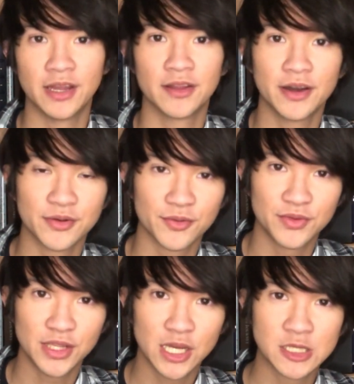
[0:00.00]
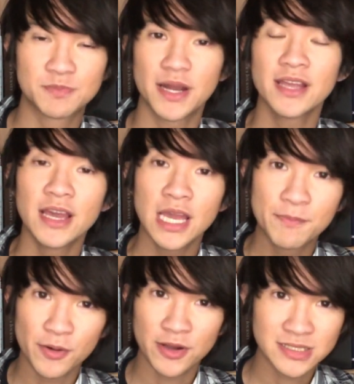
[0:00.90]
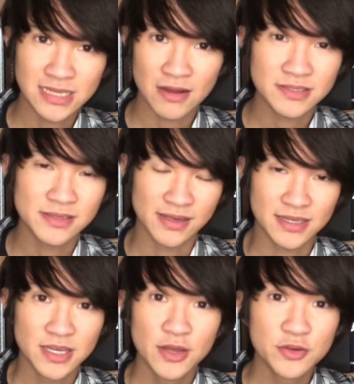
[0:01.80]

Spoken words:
in other videos, but it boils down to this.